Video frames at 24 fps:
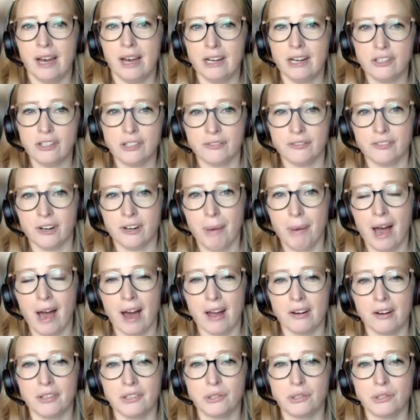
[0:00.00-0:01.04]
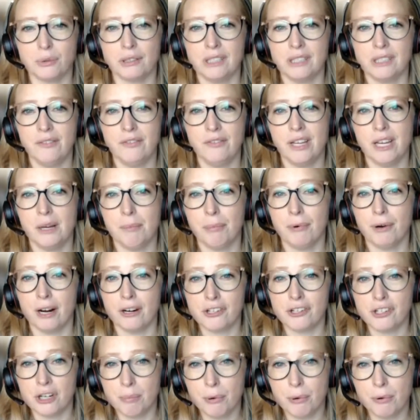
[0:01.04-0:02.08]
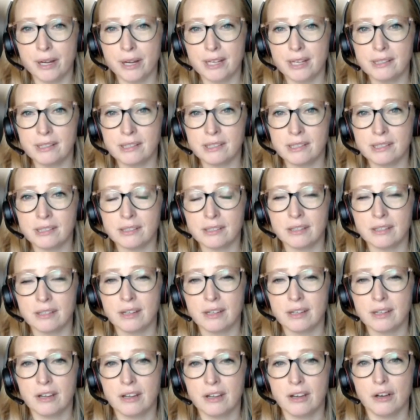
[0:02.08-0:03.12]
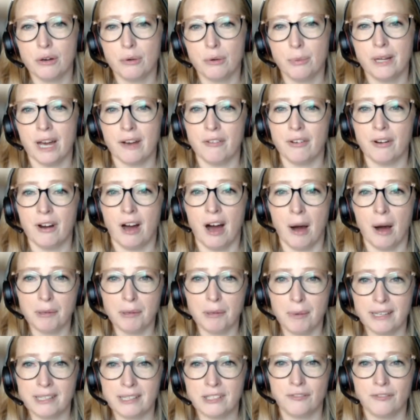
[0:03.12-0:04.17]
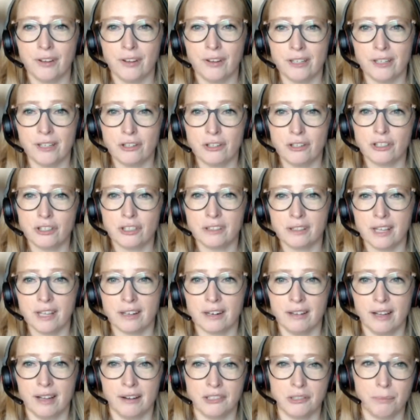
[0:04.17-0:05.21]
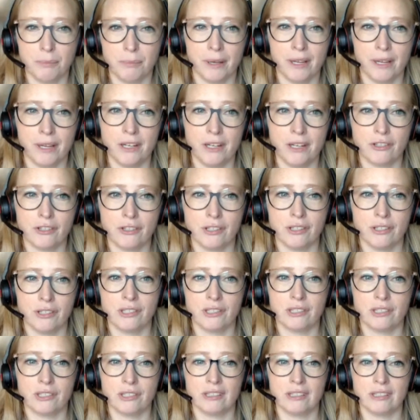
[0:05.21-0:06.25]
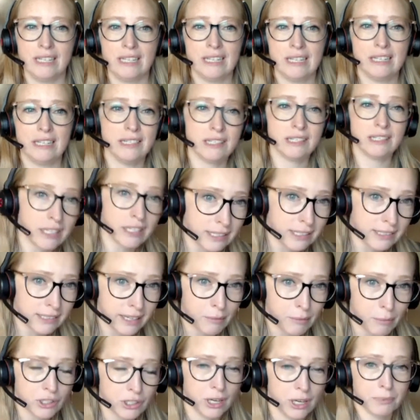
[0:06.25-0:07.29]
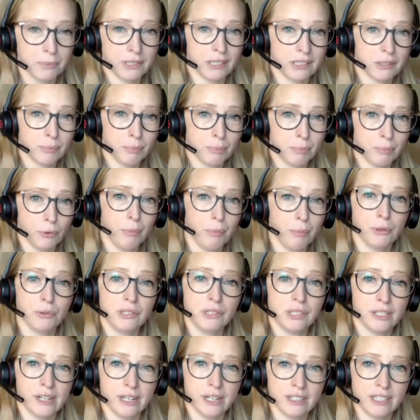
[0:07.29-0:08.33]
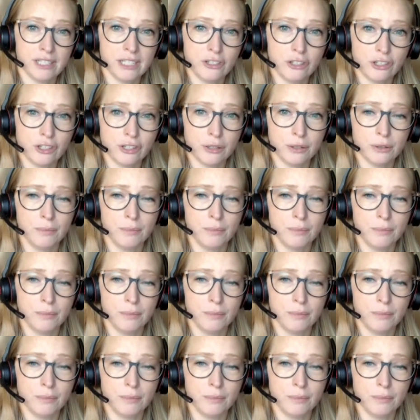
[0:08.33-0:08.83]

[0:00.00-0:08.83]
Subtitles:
of our paddles to alleviate pressure points. We have an optimized face shield that allows patients to lean into the exam, which helps get more posterior tissue.